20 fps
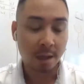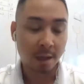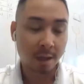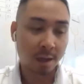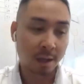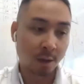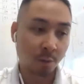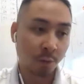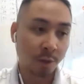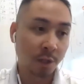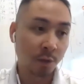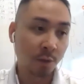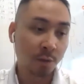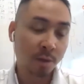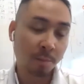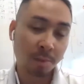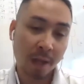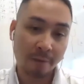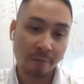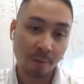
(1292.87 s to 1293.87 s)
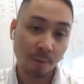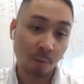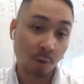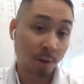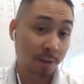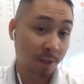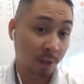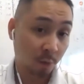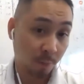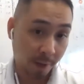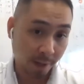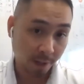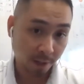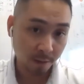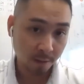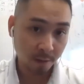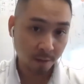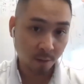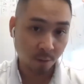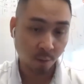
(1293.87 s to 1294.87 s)
We use a platform called Dealmaker,
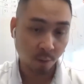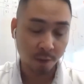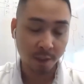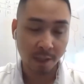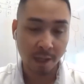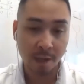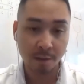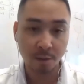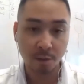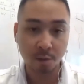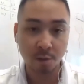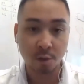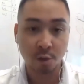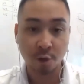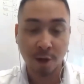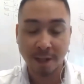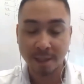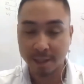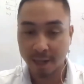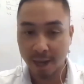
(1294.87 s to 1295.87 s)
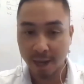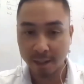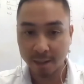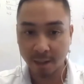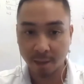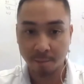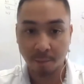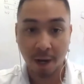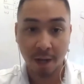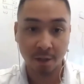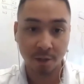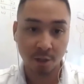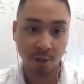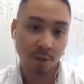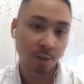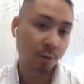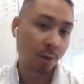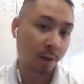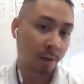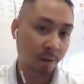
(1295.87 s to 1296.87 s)
which allows you to transact and buy the shares
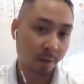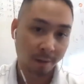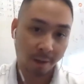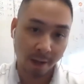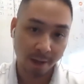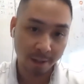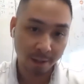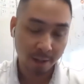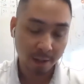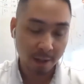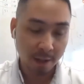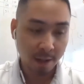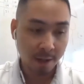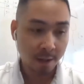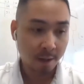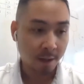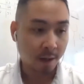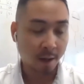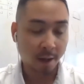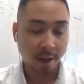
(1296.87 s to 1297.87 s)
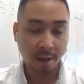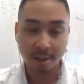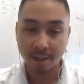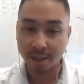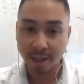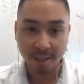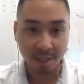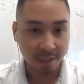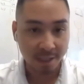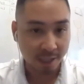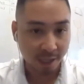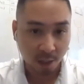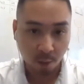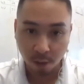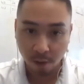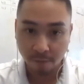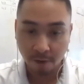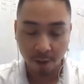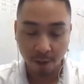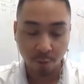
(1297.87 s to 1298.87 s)
directly online. It's an SEC
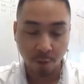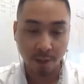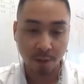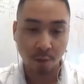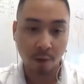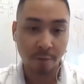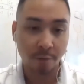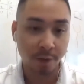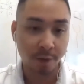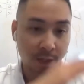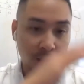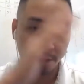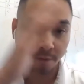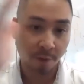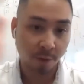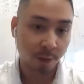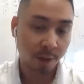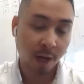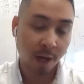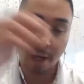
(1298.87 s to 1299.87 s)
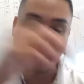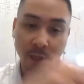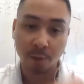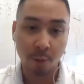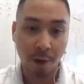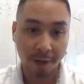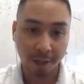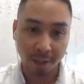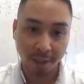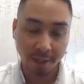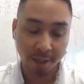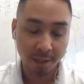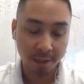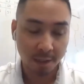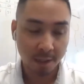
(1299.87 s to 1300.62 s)
qualified raise, so everything is very highly regulated.